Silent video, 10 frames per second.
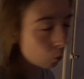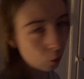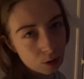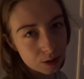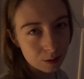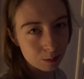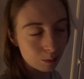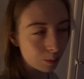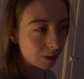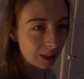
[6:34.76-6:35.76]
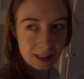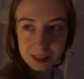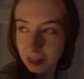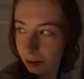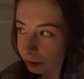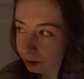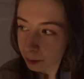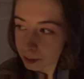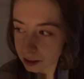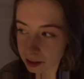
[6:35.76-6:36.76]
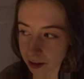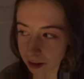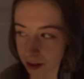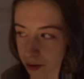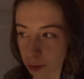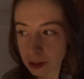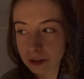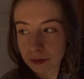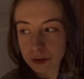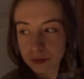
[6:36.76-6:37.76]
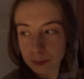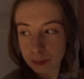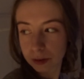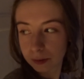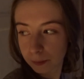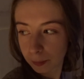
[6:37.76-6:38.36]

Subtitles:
autumn, but it's now coming into the last week of November.